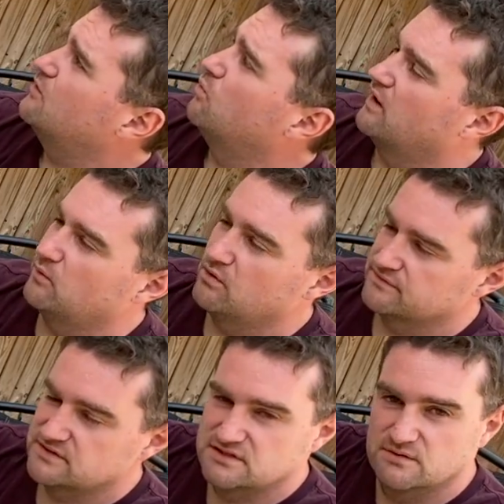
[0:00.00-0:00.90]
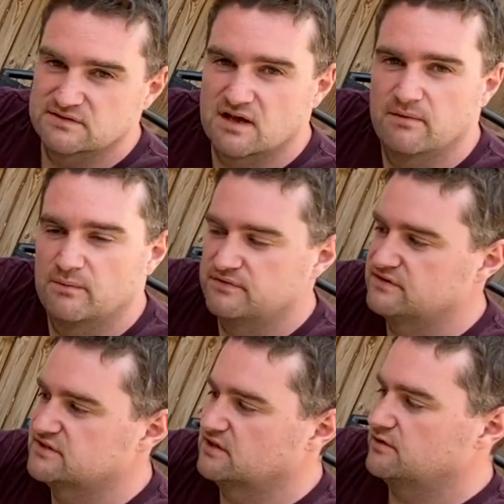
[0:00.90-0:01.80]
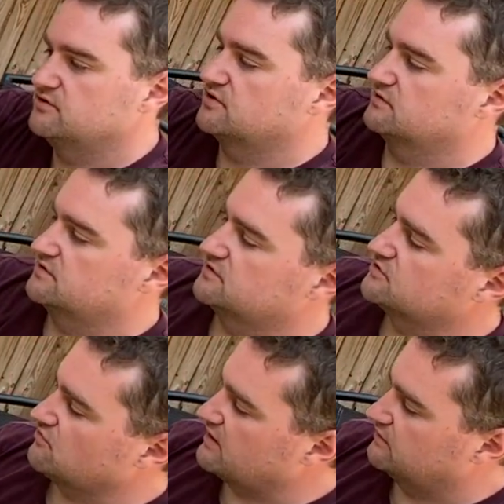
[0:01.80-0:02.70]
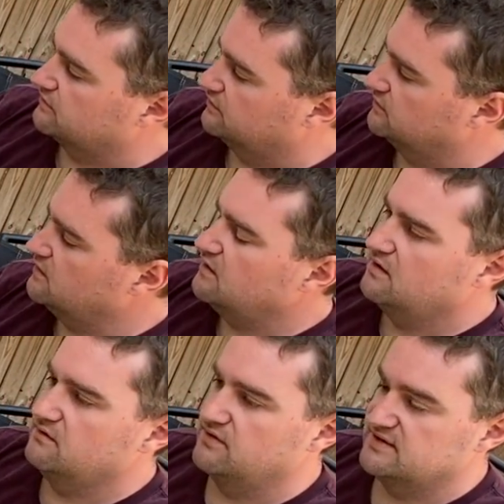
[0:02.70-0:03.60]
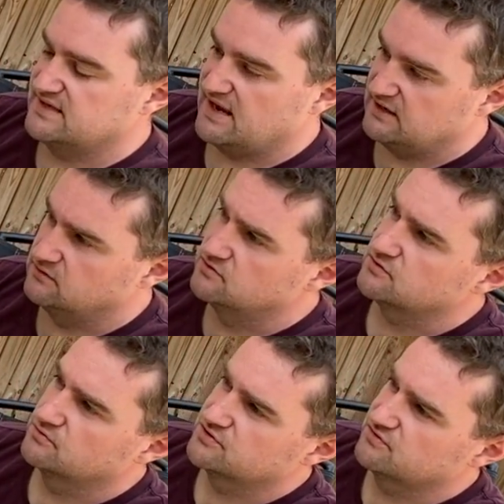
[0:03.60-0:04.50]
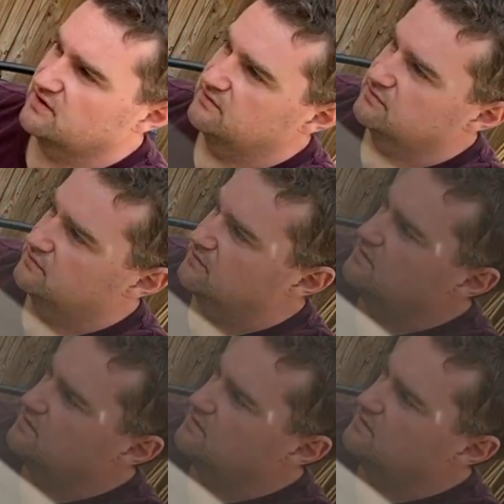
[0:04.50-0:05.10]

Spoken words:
What I want to do is come up with a solution to strengthen this hinge, or strengthen